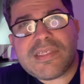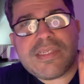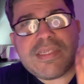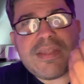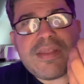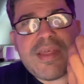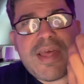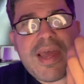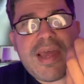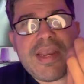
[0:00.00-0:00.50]

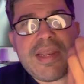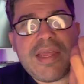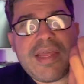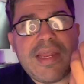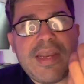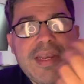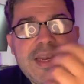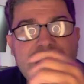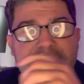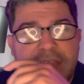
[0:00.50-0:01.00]
that
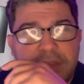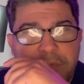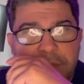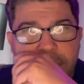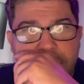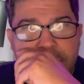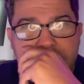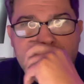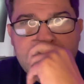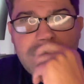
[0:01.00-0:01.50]
Enigma
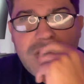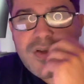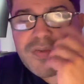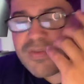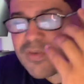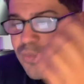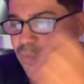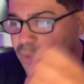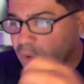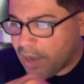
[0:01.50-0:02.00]
gives off.
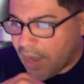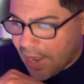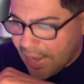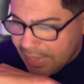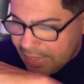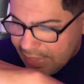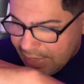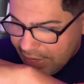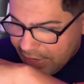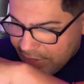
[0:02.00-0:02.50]
So, well, I
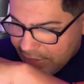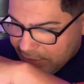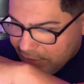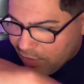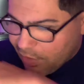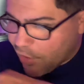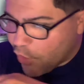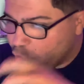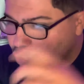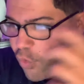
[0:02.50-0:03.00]
get it here.
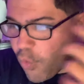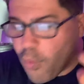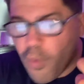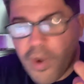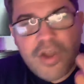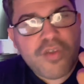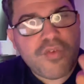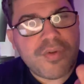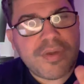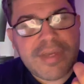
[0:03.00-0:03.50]
I don't know
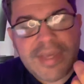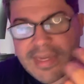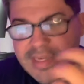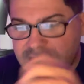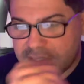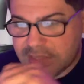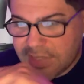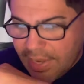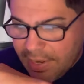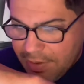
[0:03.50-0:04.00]
what creates
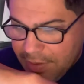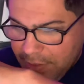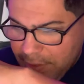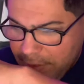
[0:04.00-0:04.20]
that,